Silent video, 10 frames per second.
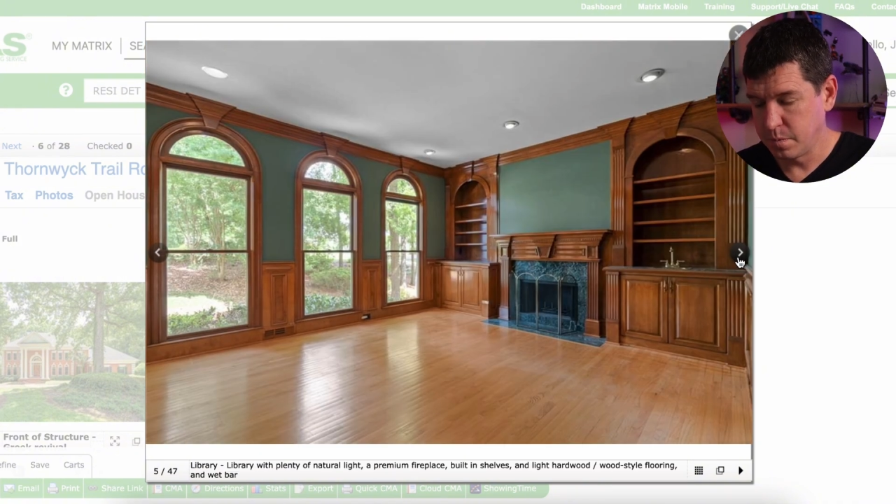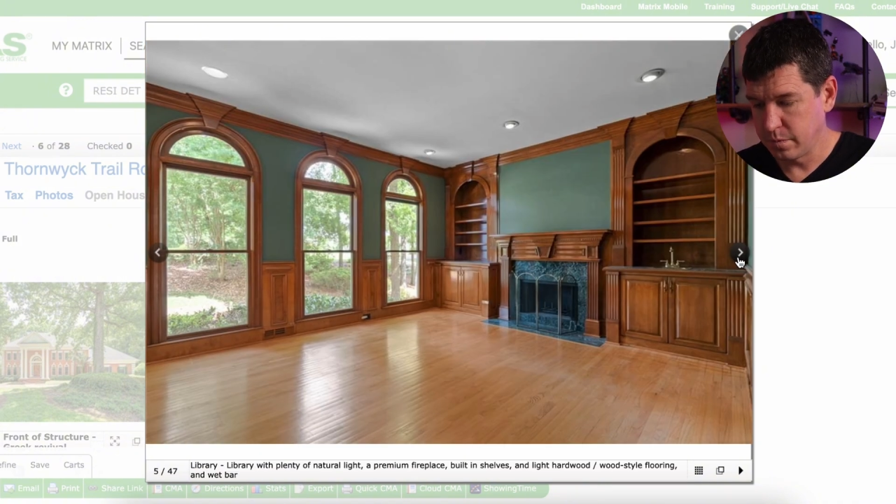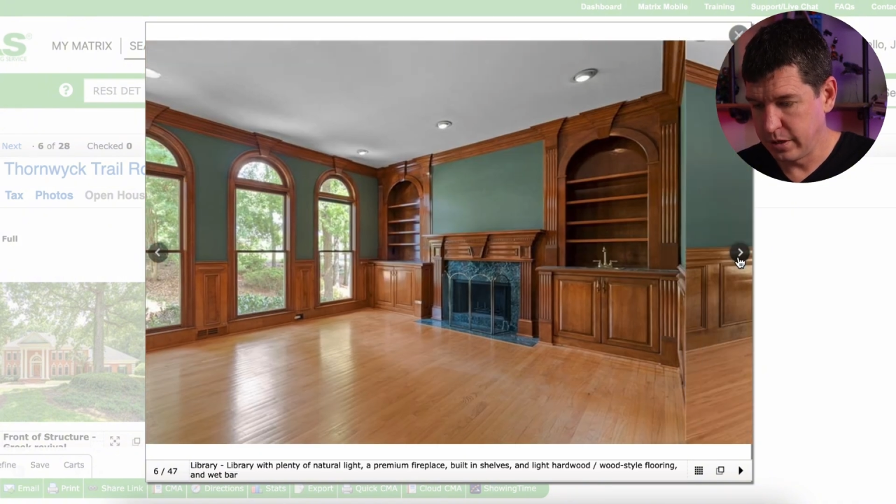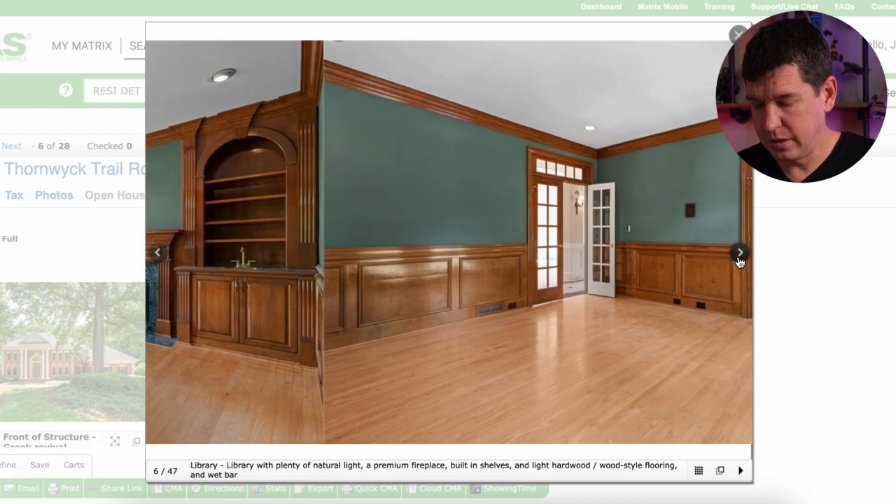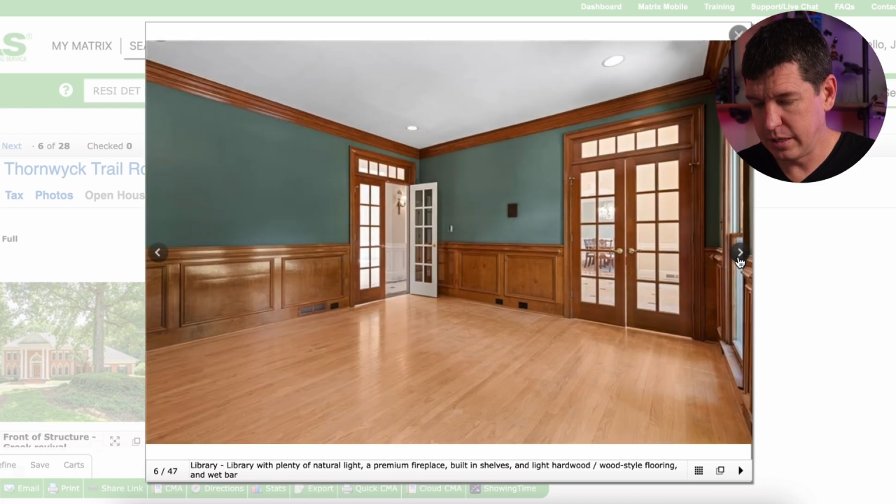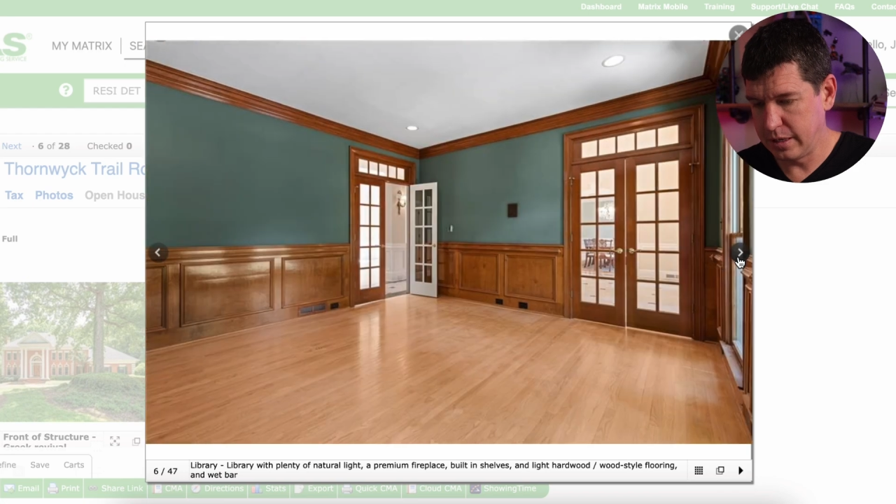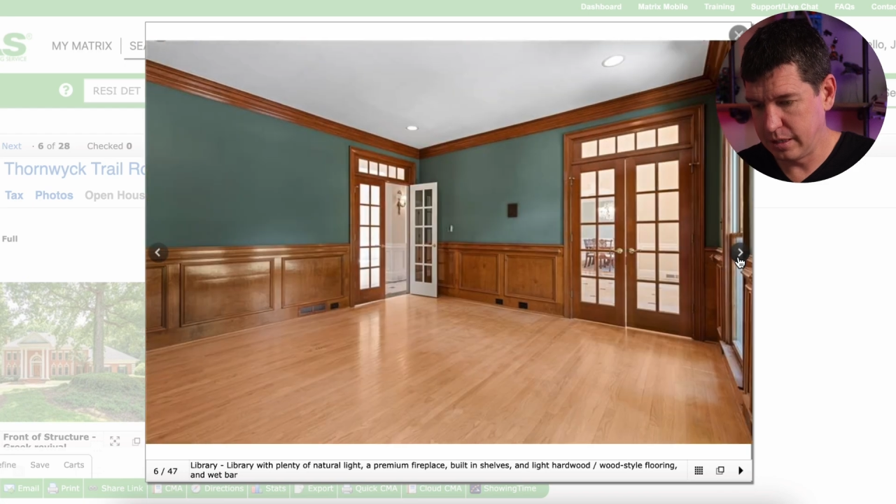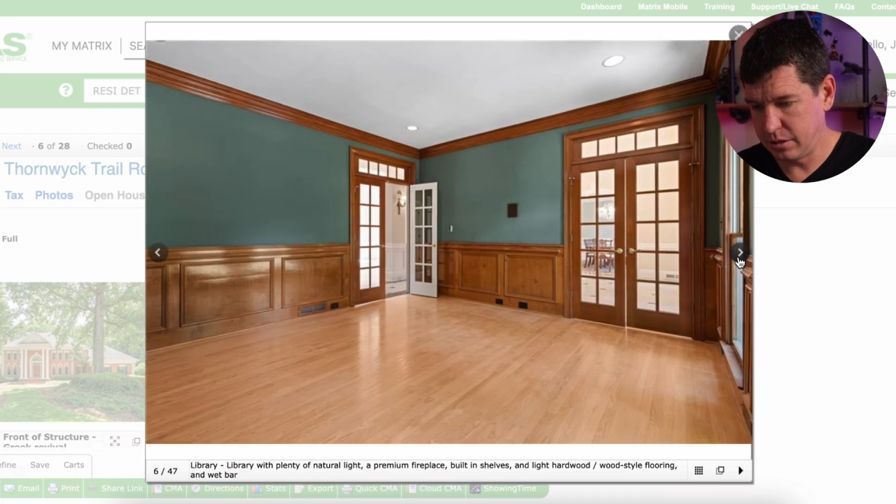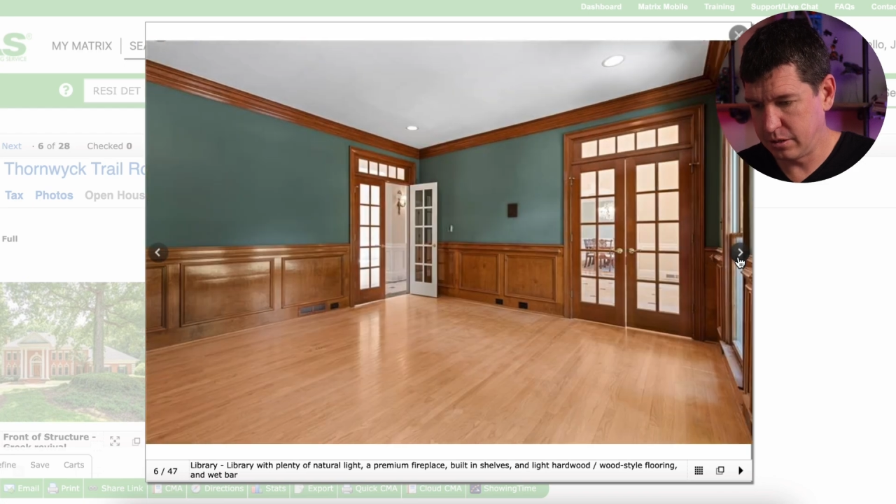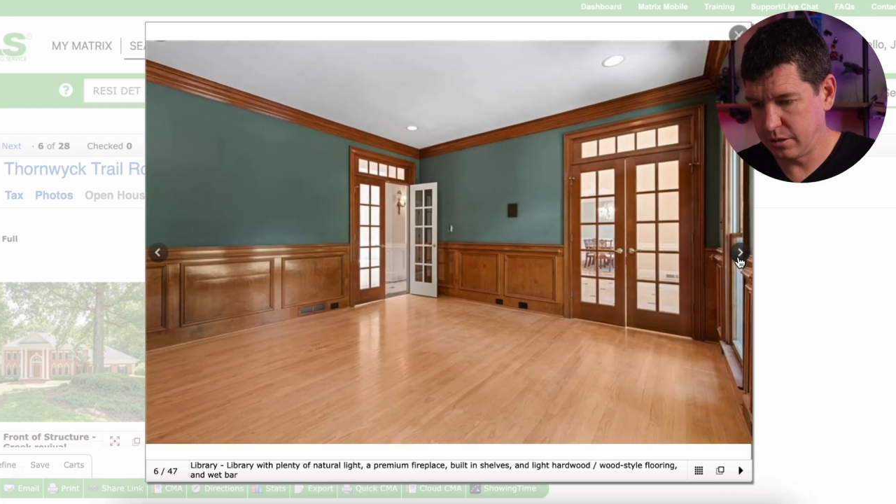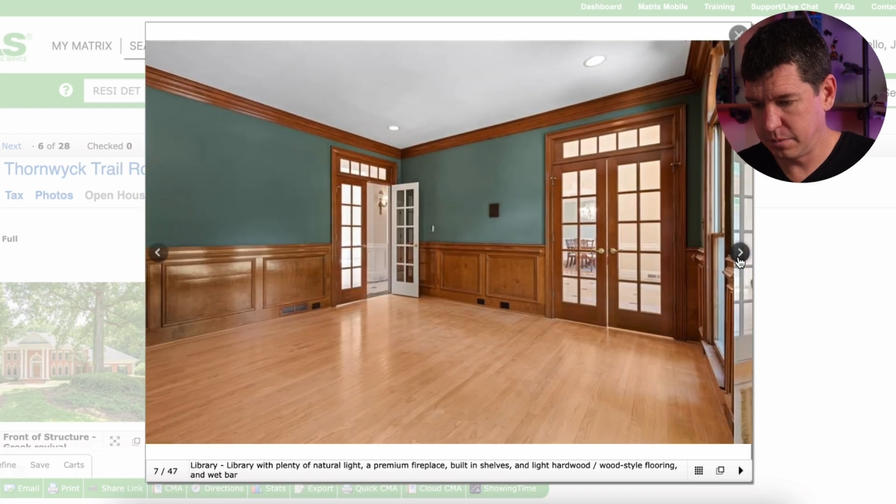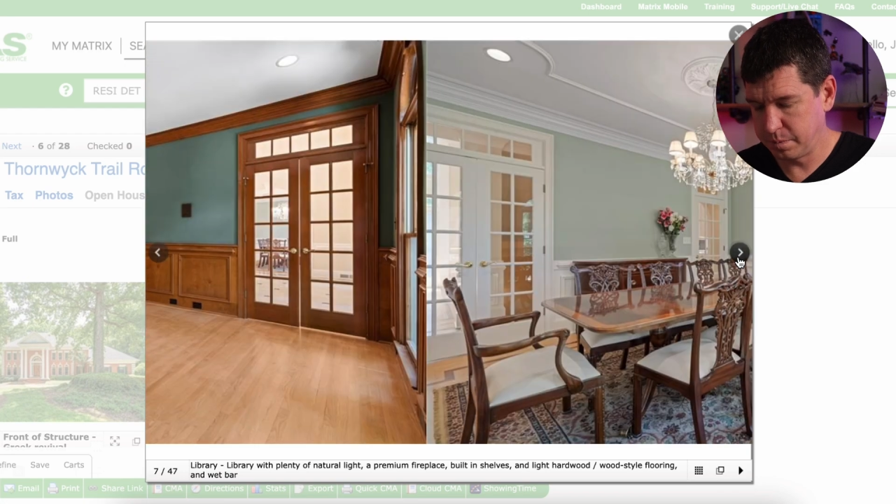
Very nice.